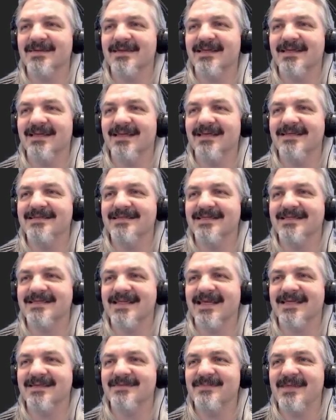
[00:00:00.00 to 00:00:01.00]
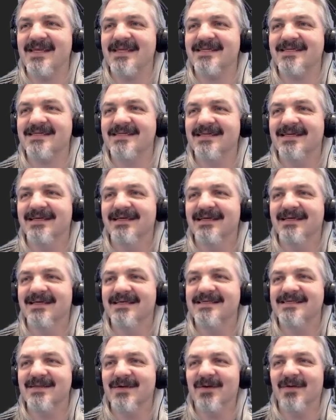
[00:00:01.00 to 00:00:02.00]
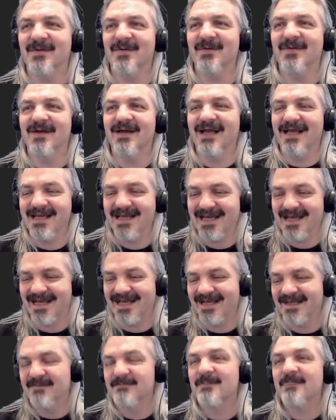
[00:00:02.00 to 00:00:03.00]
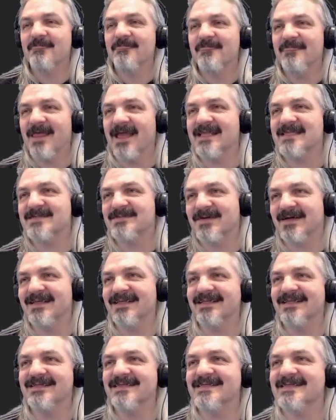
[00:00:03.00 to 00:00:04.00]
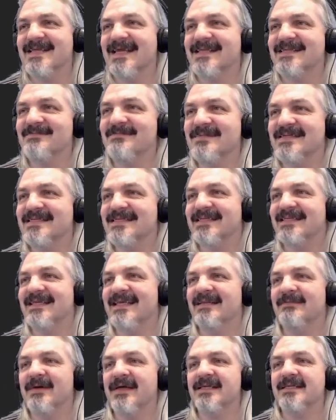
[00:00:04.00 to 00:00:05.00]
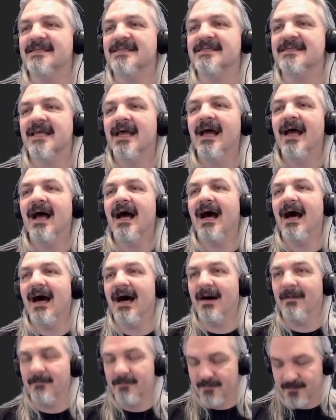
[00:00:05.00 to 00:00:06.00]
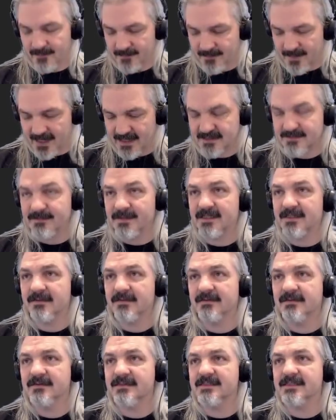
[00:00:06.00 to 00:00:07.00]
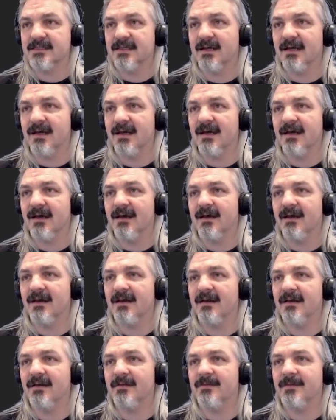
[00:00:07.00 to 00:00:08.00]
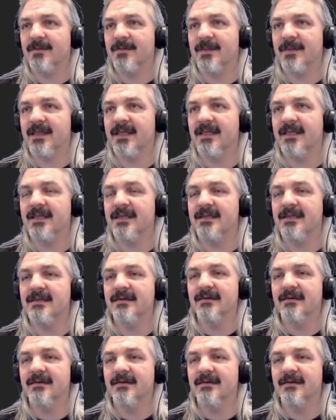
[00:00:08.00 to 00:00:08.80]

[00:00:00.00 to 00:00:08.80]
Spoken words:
it just has a mesh, so that's fun because that's missing the animations. That's because the